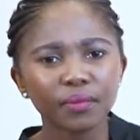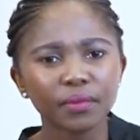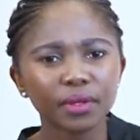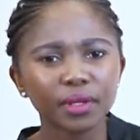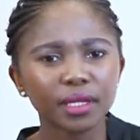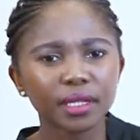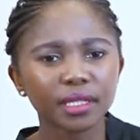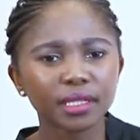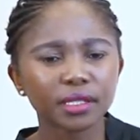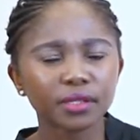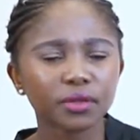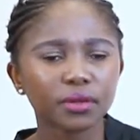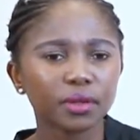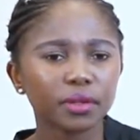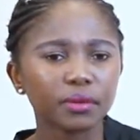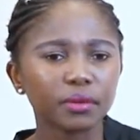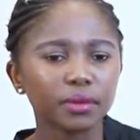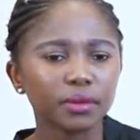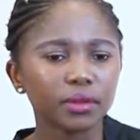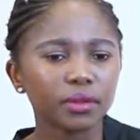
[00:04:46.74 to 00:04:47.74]
It's
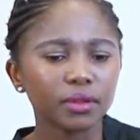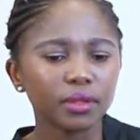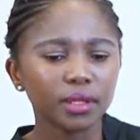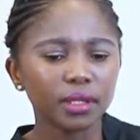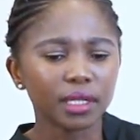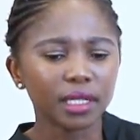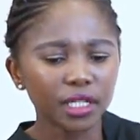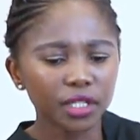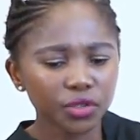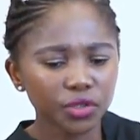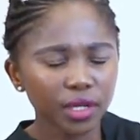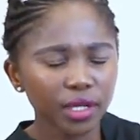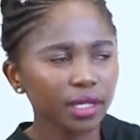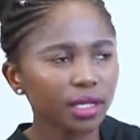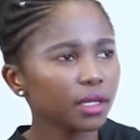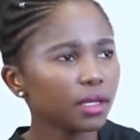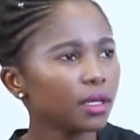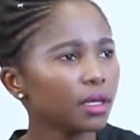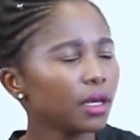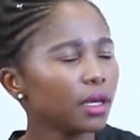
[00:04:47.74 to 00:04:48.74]

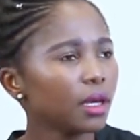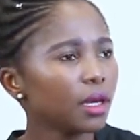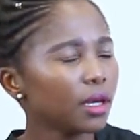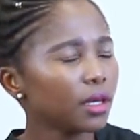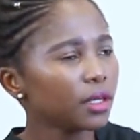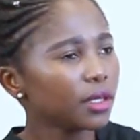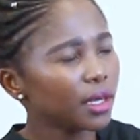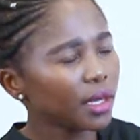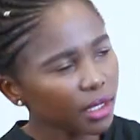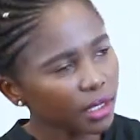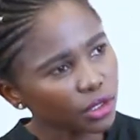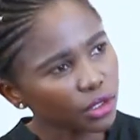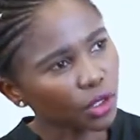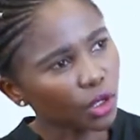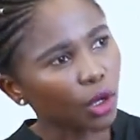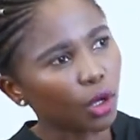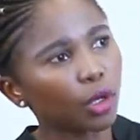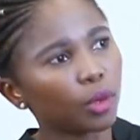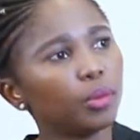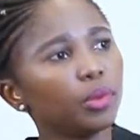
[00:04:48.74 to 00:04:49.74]
literally get a
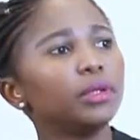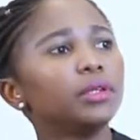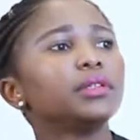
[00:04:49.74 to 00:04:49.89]
job,